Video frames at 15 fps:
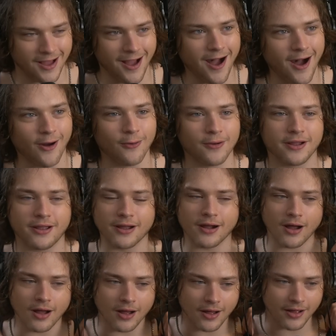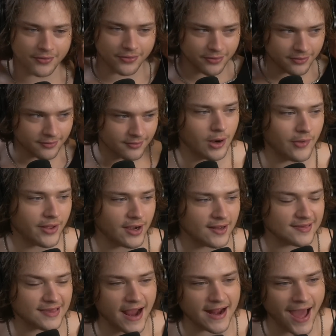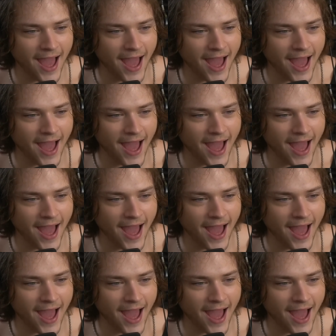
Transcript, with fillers: Oh god. What are they gonna say